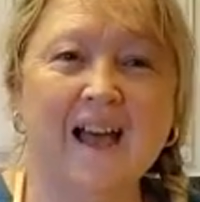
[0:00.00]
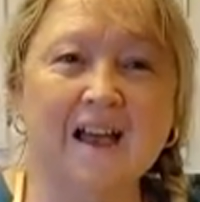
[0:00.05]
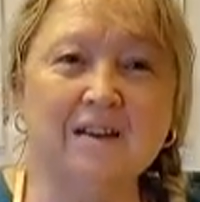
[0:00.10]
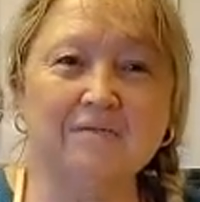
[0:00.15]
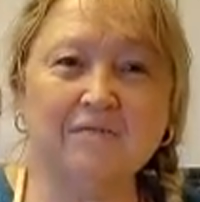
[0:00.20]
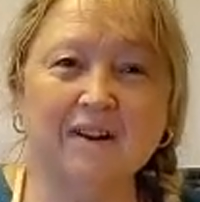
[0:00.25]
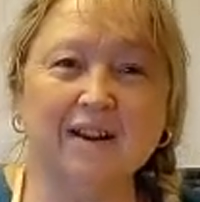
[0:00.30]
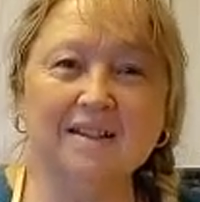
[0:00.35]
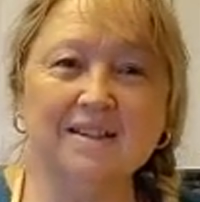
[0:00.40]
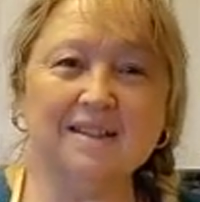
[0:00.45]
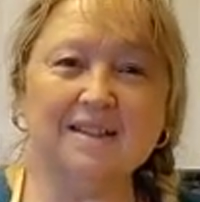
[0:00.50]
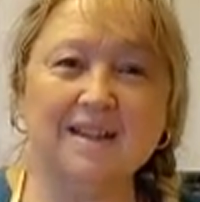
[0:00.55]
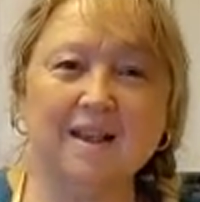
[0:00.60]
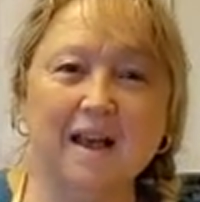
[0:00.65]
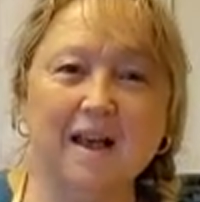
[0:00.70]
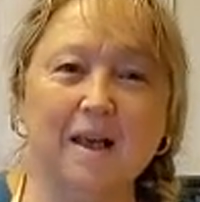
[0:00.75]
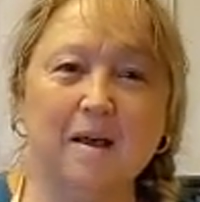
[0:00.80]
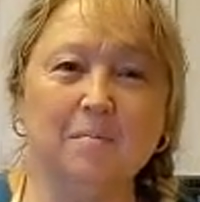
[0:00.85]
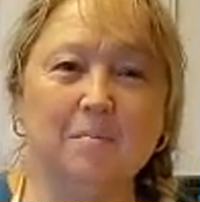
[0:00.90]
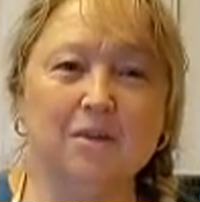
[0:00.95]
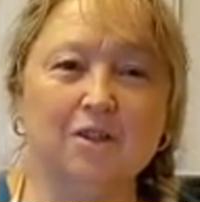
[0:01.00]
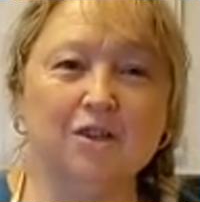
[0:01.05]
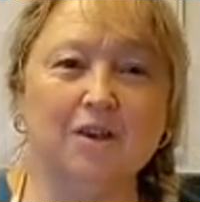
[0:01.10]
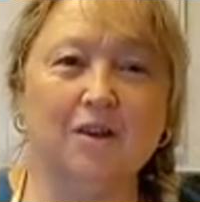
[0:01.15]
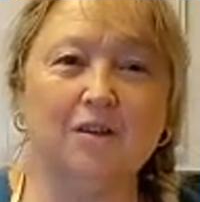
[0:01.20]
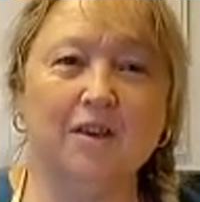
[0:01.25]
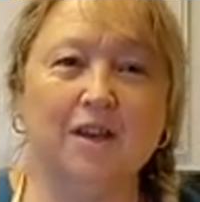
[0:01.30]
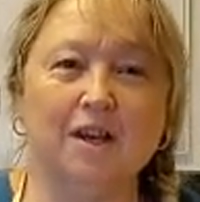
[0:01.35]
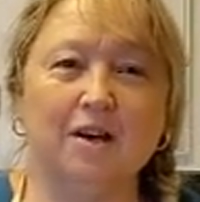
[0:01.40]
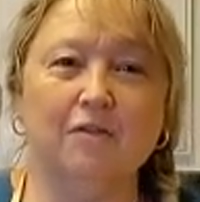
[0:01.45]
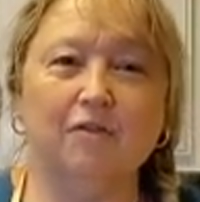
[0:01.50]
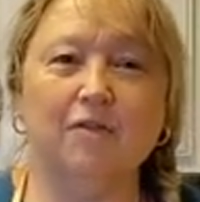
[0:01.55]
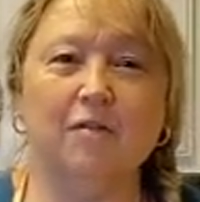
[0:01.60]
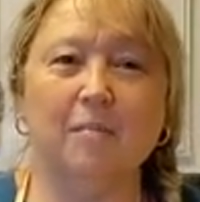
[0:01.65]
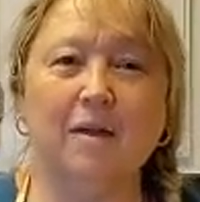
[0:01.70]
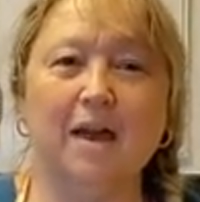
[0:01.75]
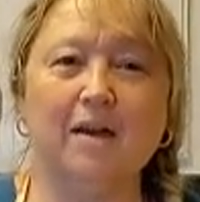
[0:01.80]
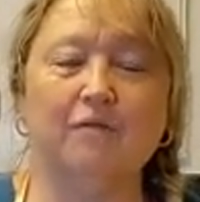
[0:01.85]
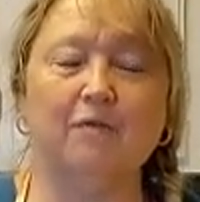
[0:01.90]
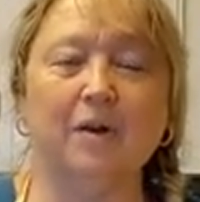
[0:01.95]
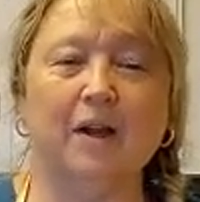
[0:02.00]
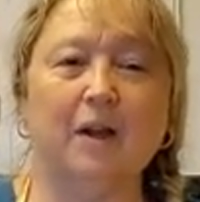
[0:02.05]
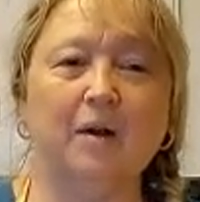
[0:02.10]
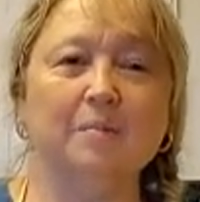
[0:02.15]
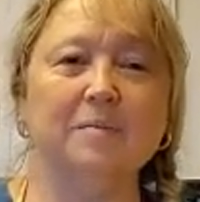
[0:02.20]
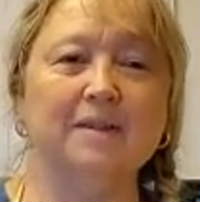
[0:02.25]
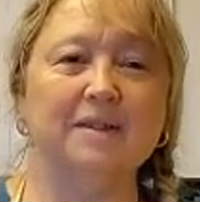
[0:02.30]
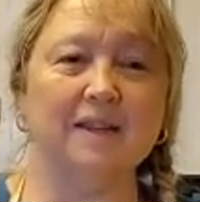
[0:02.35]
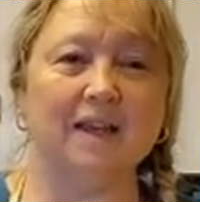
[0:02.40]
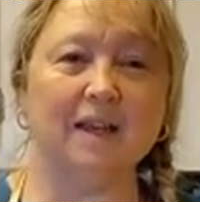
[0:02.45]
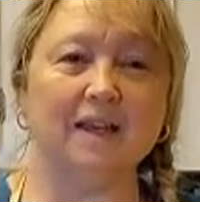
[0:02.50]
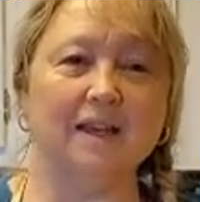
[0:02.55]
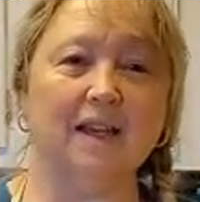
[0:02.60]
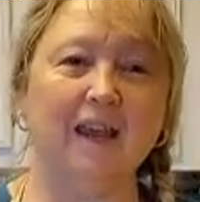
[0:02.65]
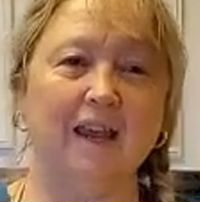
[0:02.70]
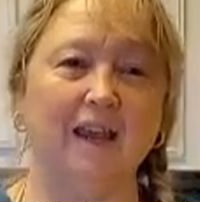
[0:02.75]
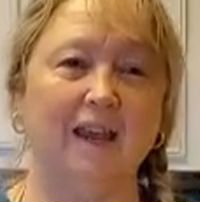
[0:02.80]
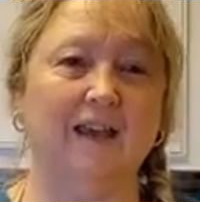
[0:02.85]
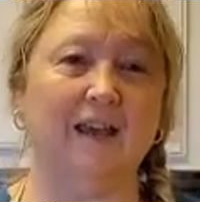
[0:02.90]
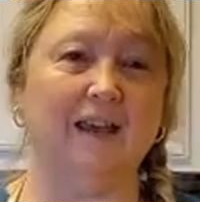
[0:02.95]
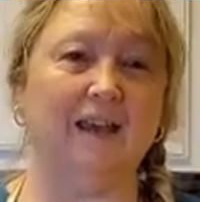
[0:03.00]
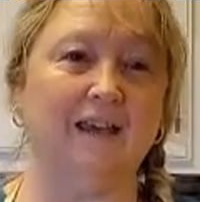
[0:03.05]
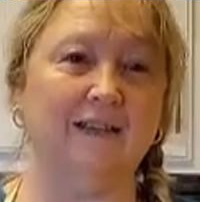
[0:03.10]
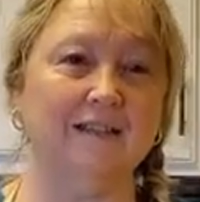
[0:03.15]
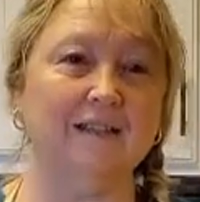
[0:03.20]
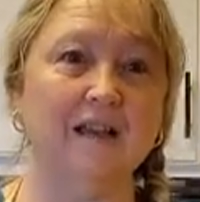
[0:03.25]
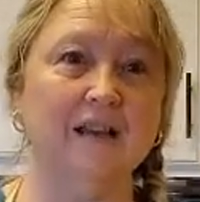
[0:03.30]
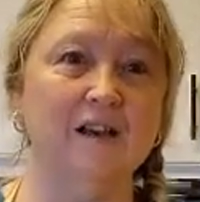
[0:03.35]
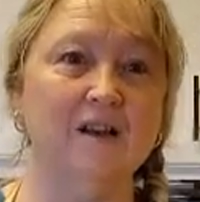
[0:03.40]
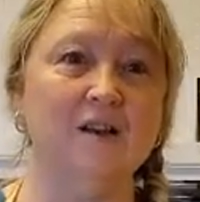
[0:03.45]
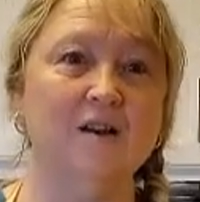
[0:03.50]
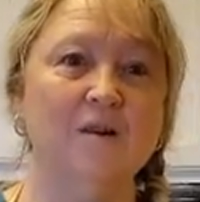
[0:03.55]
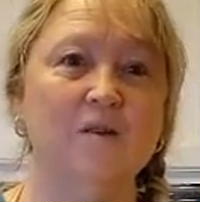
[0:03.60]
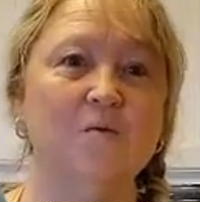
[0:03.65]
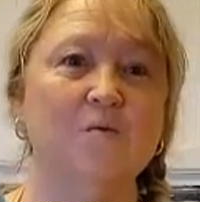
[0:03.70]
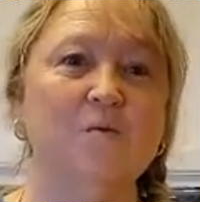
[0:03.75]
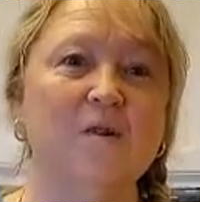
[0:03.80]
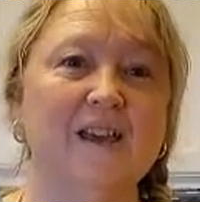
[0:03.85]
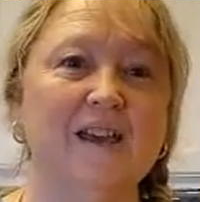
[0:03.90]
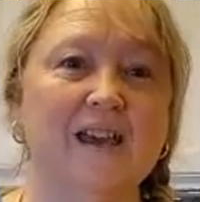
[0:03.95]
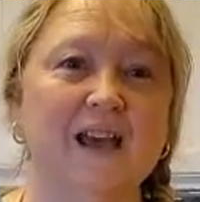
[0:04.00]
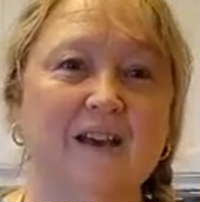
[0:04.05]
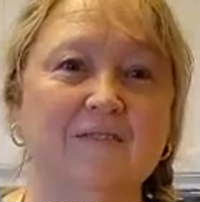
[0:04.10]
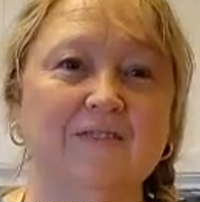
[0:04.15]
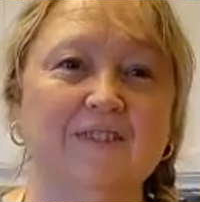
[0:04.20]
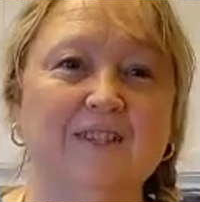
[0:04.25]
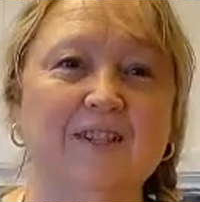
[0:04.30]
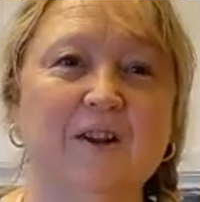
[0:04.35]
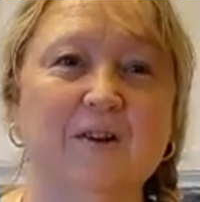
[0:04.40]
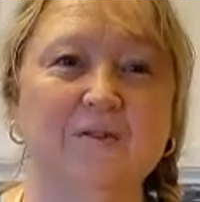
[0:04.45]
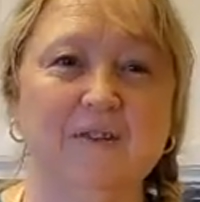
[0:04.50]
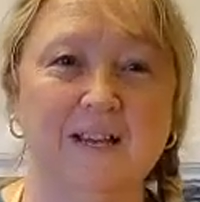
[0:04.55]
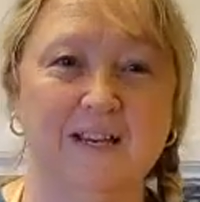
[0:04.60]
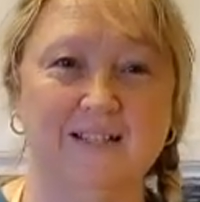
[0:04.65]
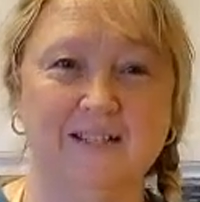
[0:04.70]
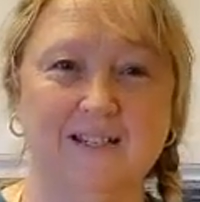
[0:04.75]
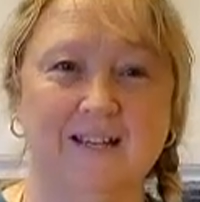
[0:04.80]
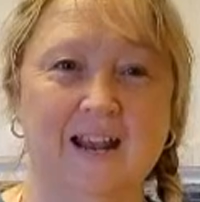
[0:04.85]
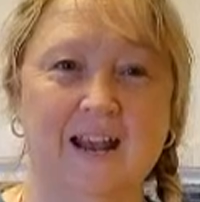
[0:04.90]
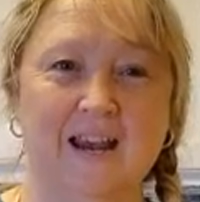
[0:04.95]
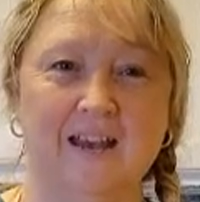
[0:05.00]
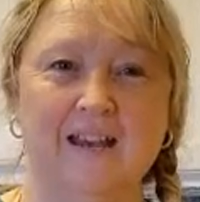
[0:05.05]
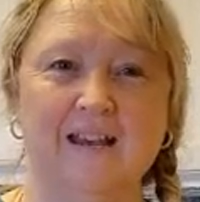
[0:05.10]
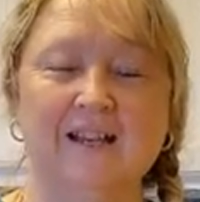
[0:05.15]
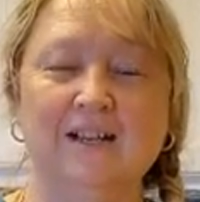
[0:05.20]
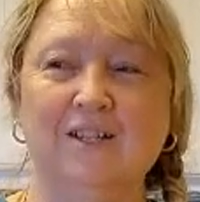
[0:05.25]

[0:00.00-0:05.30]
Hi friends, Michelle here from Halfway Homestead, and we have a snow day today.